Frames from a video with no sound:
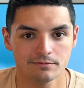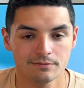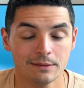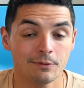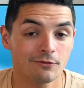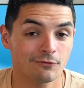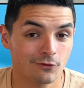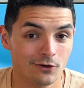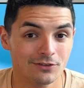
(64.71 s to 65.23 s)

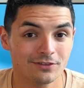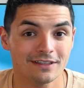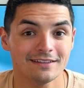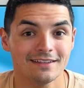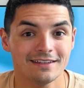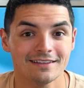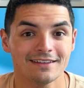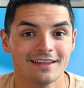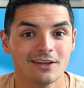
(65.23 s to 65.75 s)
People firstly
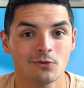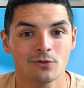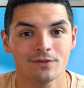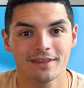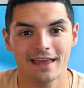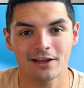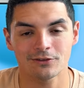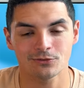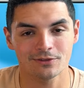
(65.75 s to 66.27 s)
didn't like where
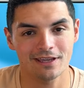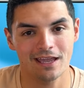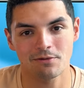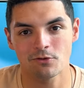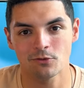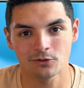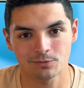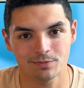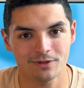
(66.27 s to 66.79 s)
the actual
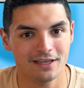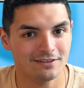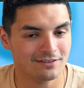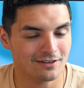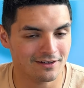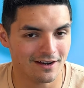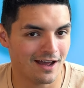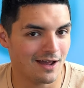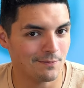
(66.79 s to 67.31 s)
camera was placed
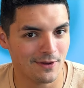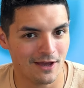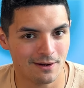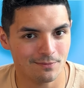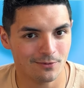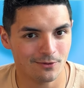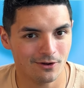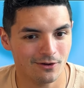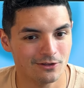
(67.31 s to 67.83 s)
on an
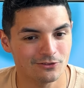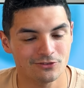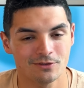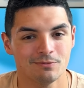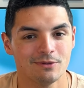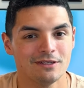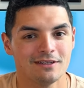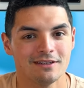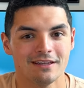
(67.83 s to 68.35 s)
iPad Pro. It should have
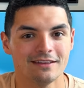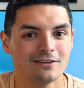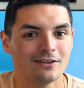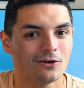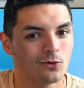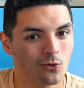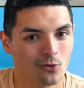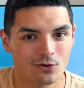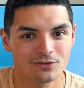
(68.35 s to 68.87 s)
been in the
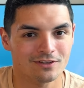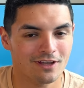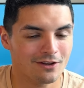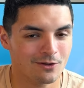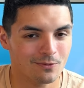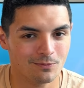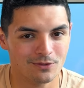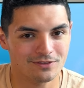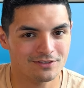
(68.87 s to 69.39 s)

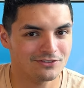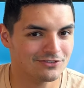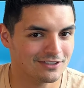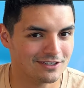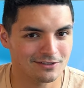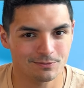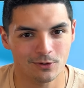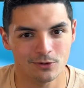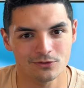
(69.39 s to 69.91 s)
horizontal position
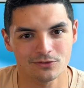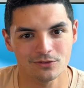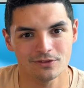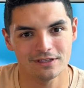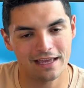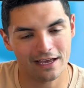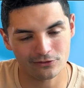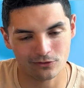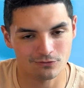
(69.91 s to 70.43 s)
as opposed to
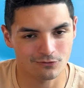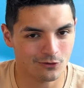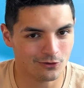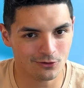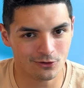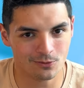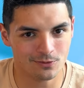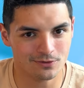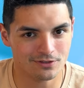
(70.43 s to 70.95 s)
the actual
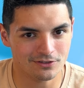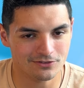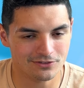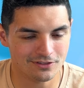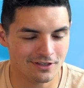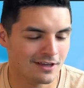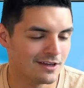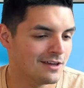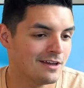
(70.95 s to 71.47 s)
vertical
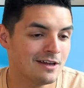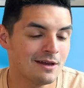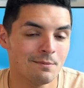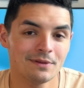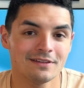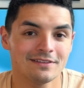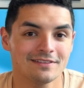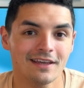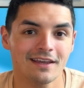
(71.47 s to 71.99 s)
position.
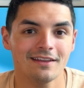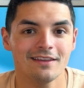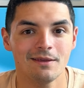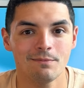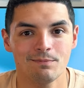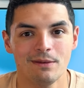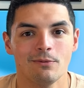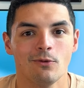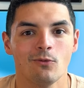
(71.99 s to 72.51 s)
But then secondly,
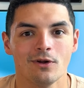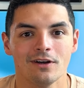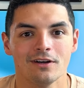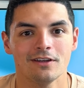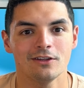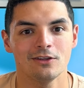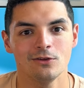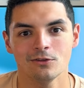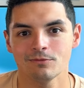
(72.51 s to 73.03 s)
people wanted
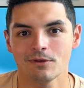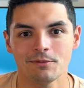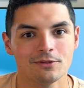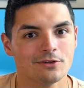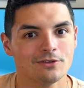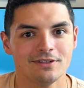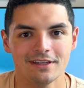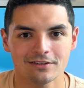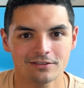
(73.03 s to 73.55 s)
to use maybe their
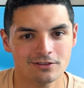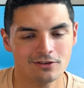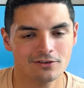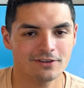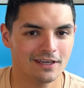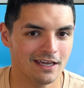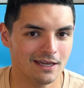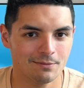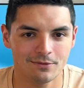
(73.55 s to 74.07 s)
D S L R
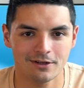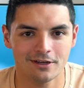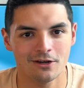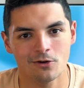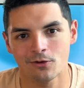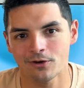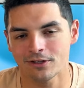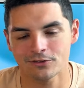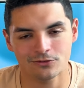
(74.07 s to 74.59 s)
camera
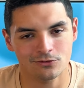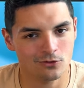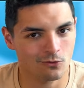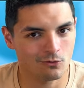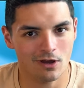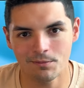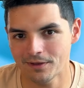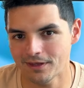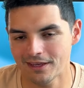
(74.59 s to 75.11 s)
or an external
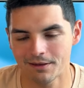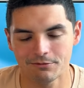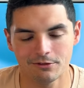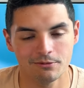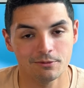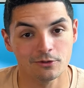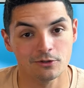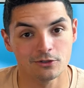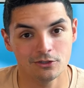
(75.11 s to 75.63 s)
webcam to be
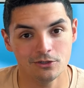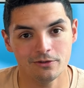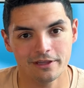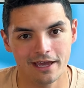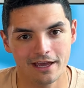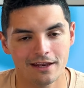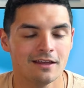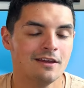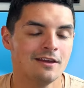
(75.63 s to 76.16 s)
able to do
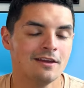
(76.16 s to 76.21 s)
that.